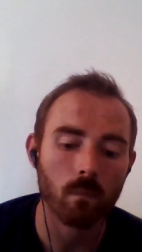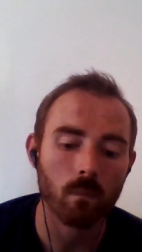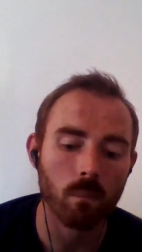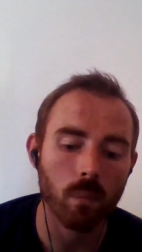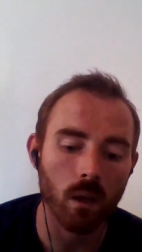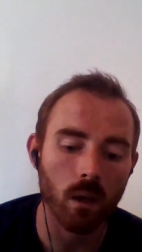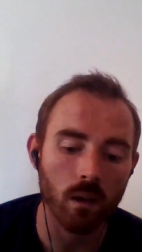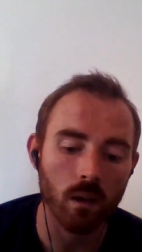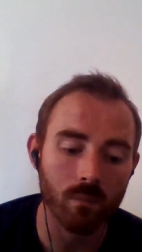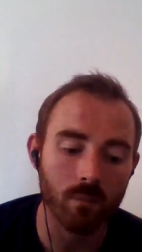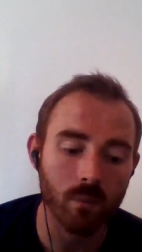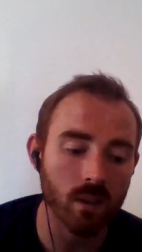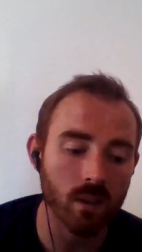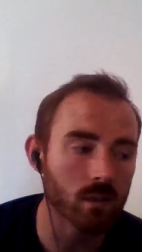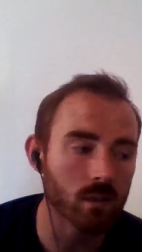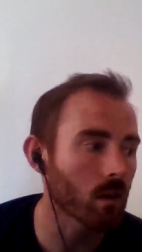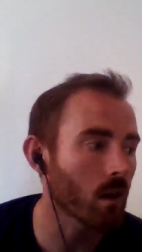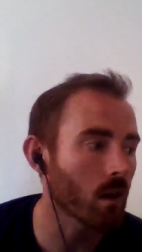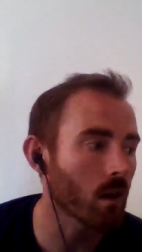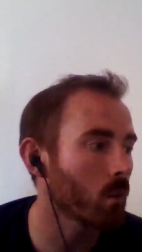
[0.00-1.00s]
But if we
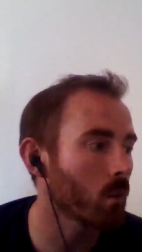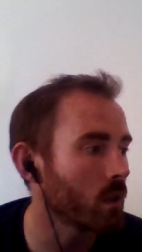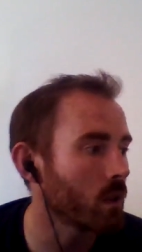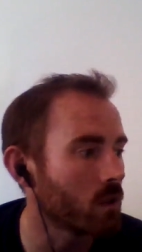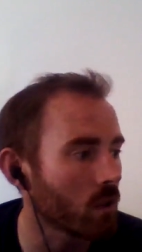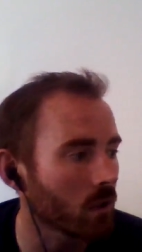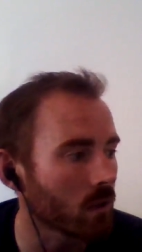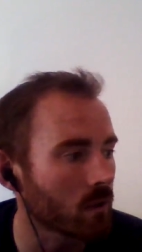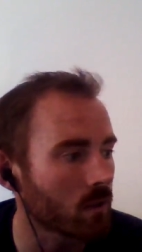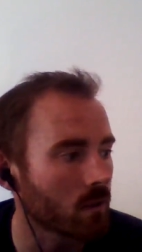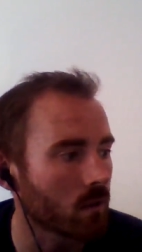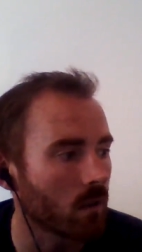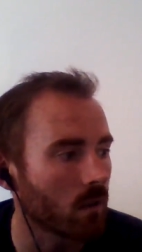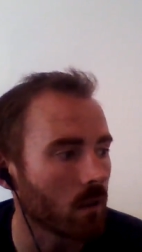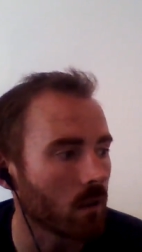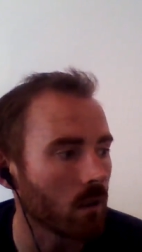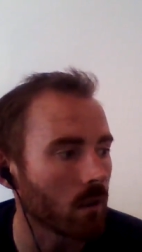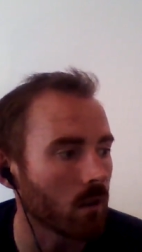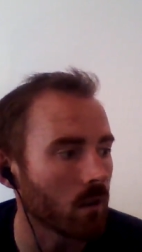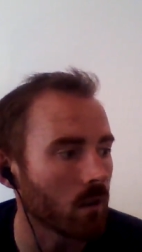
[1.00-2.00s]
start with just
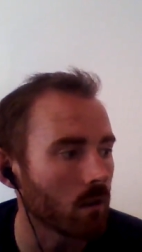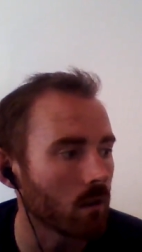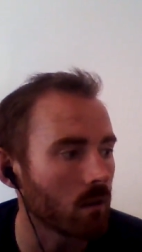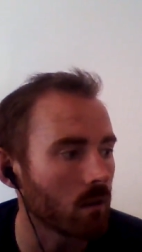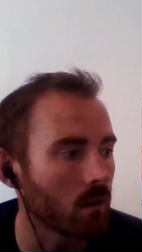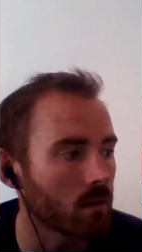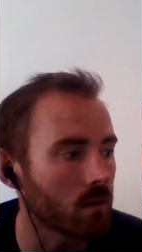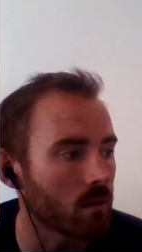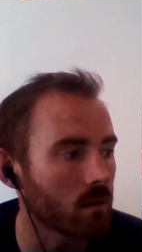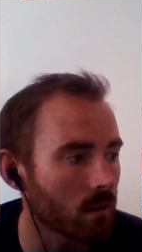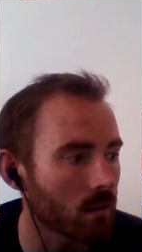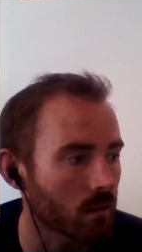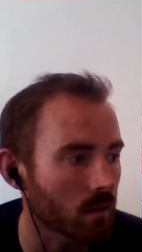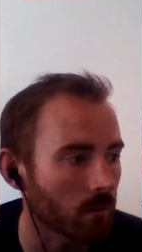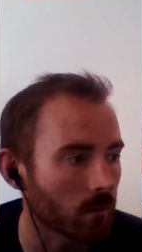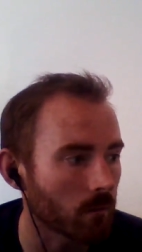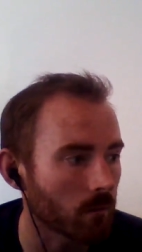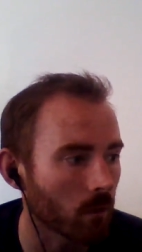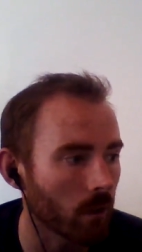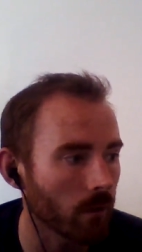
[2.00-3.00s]
the the
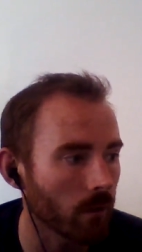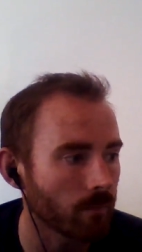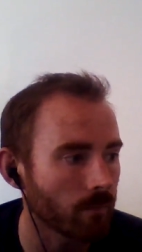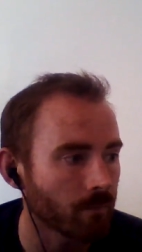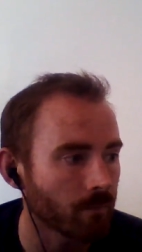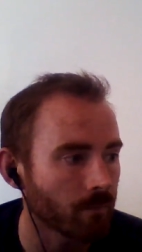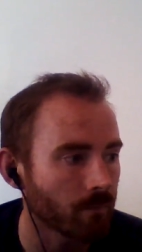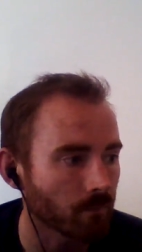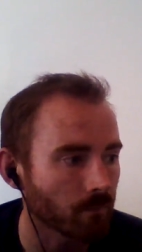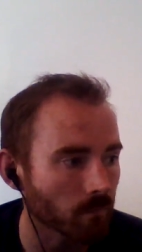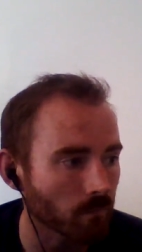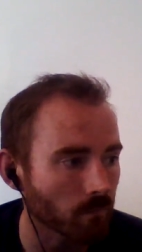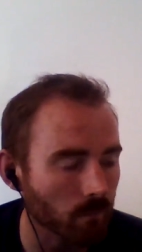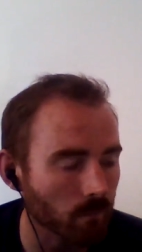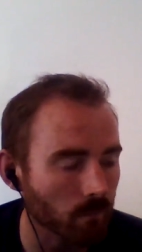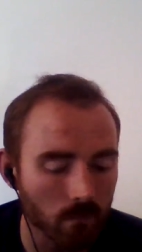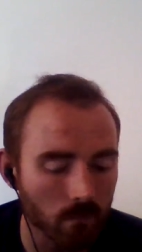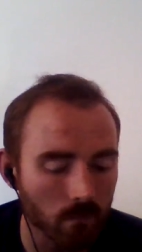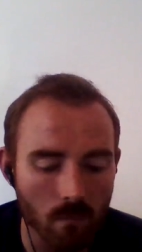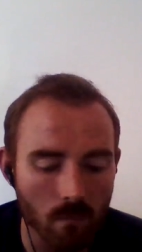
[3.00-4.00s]
system, right?
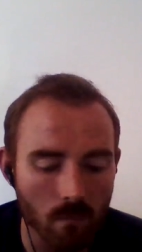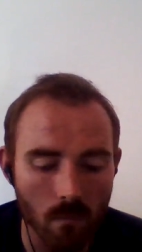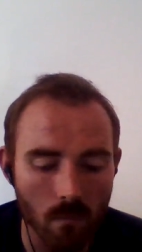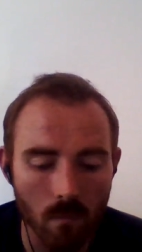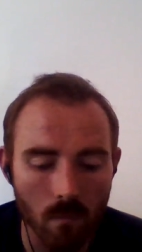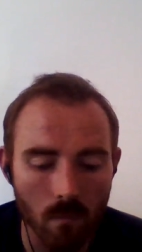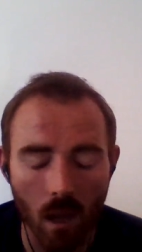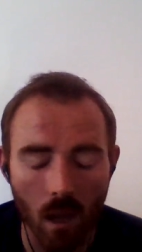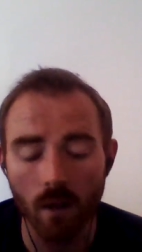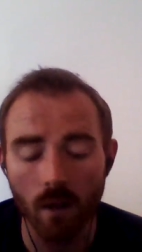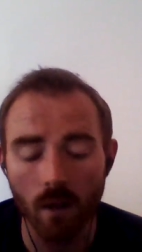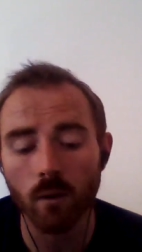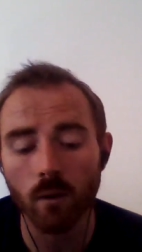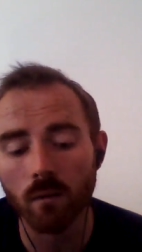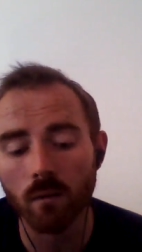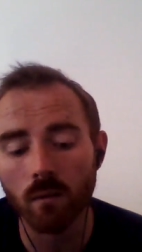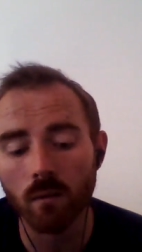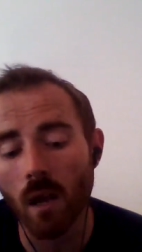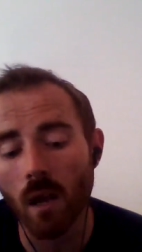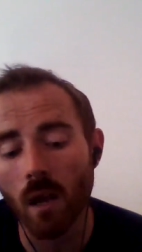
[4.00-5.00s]
Every
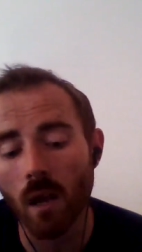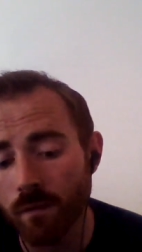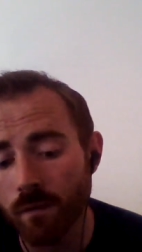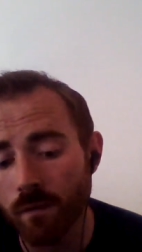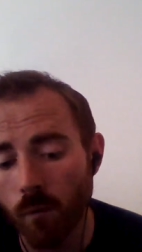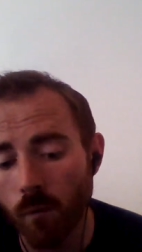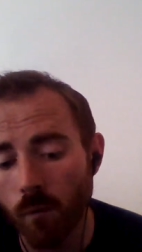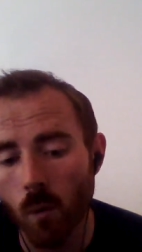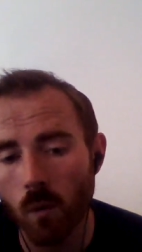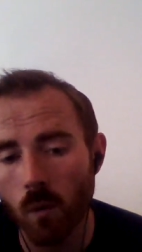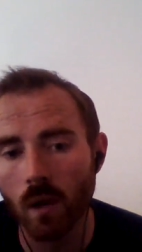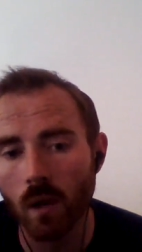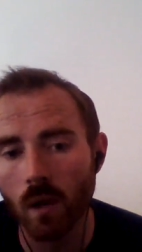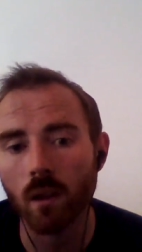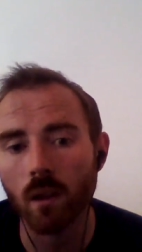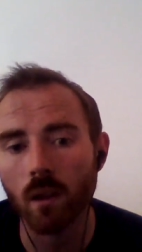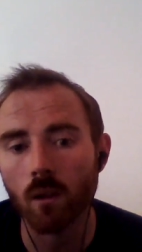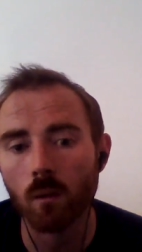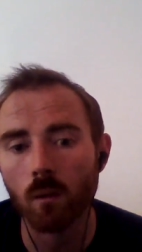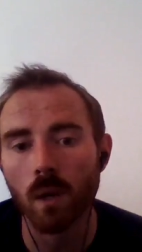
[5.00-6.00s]
every forward and the
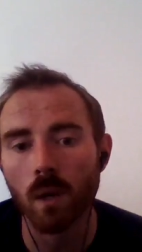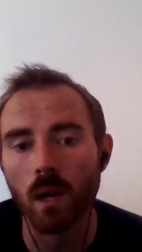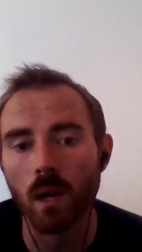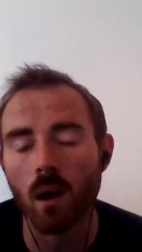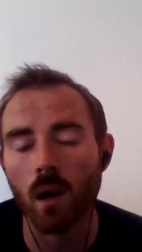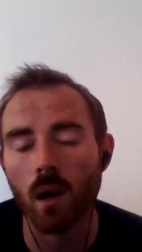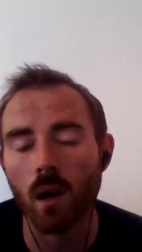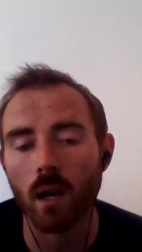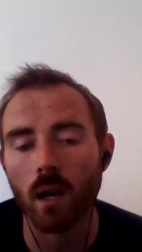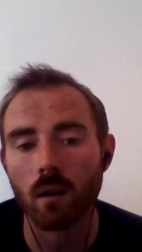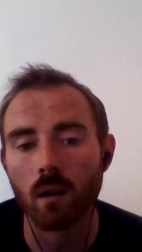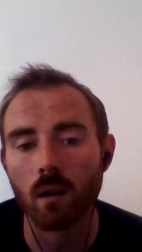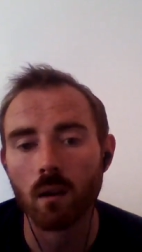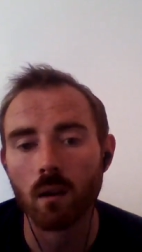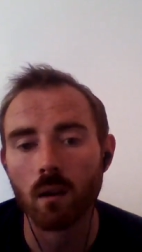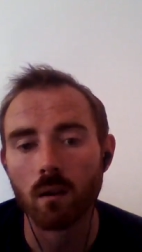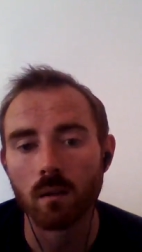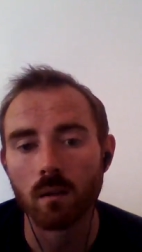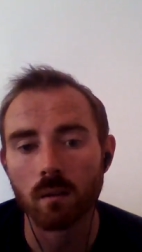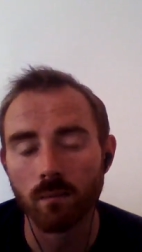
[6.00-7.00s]
number nine,
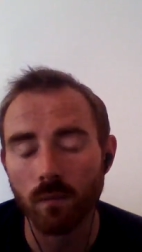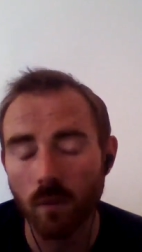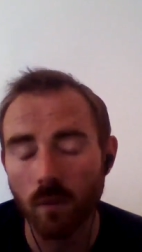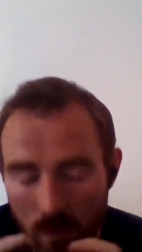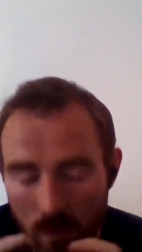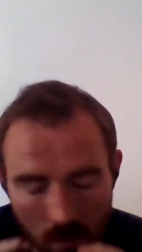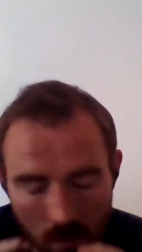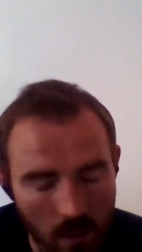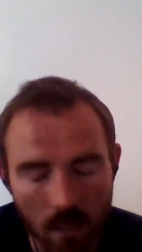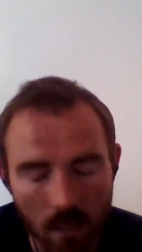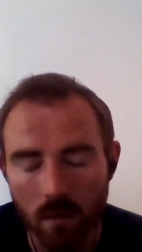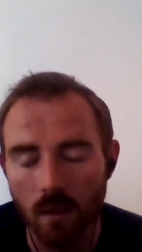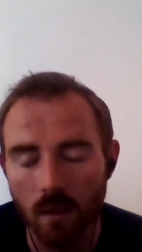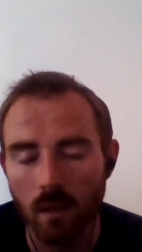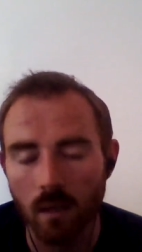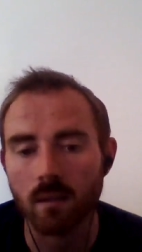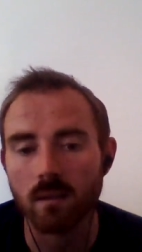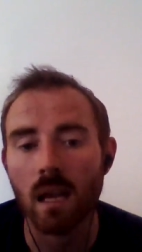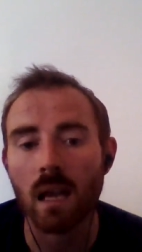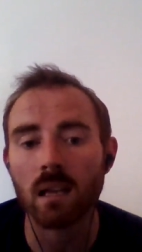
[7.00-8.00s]
first key thing
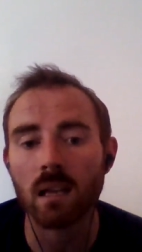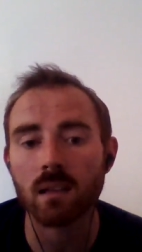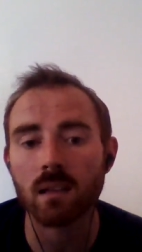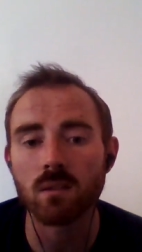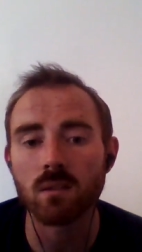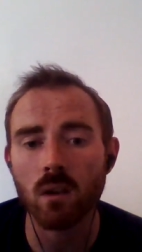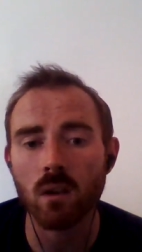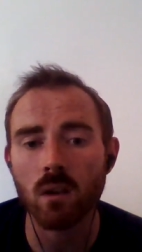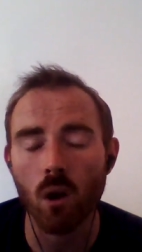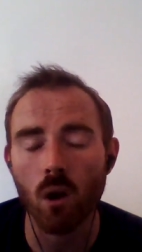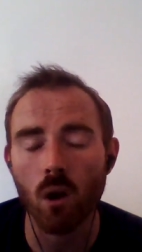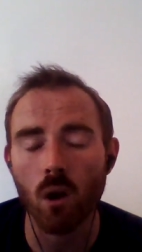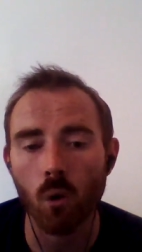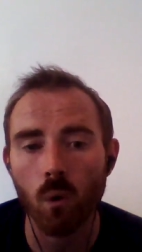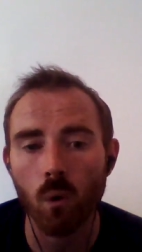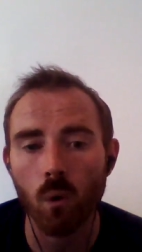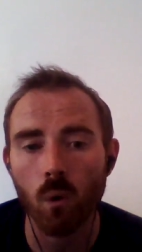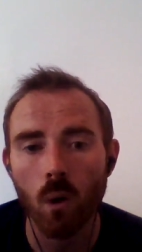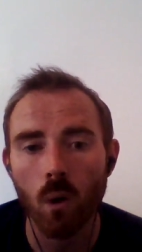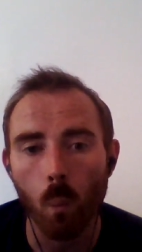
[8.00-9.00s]
is has to know
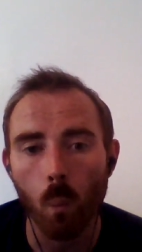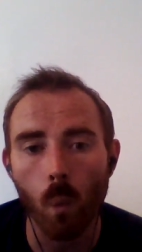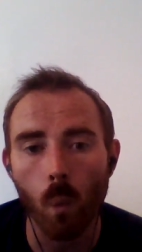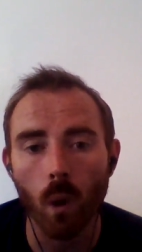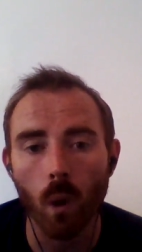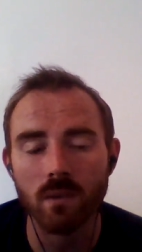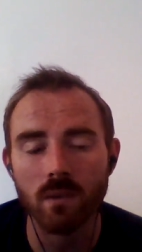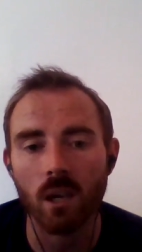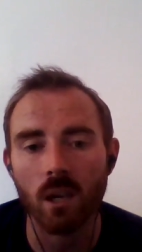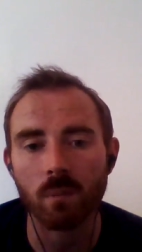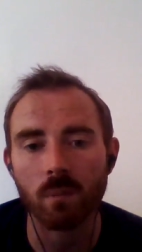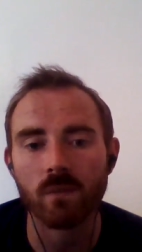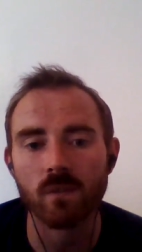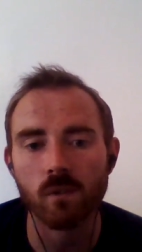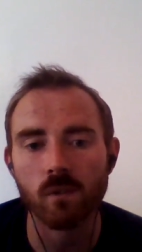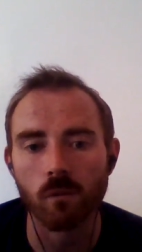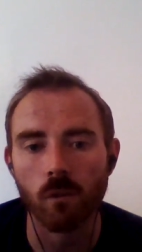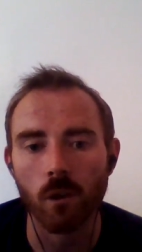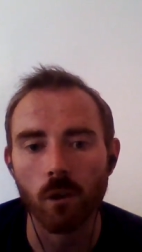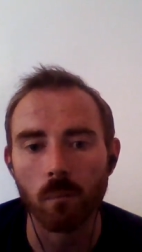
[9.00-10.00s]
what type of
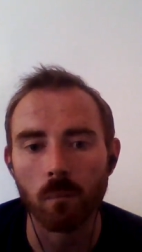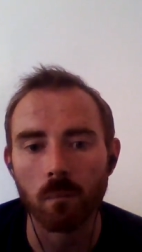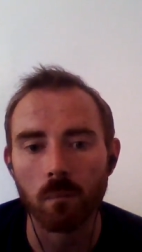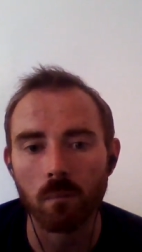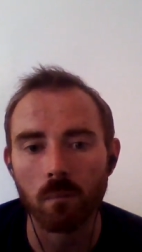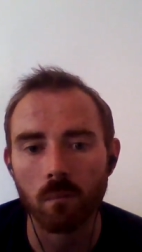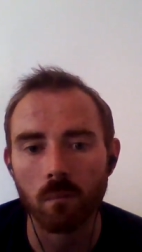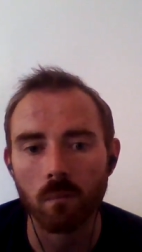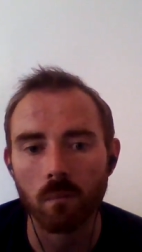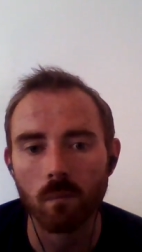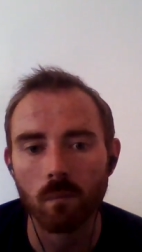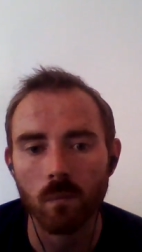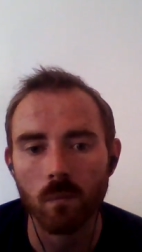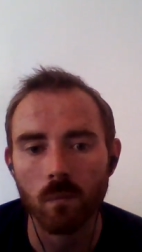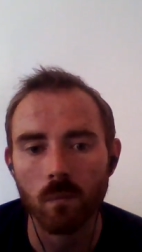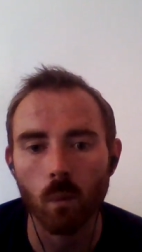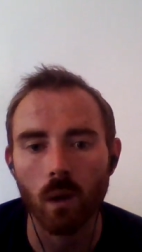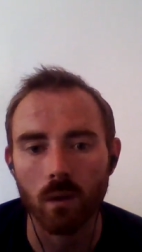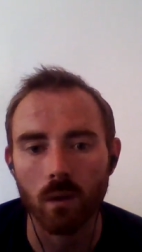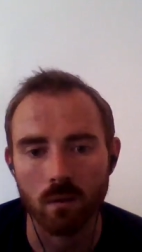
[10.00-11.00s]
scrum you
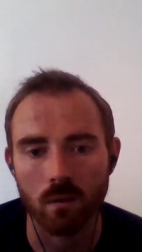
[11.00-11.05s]
want.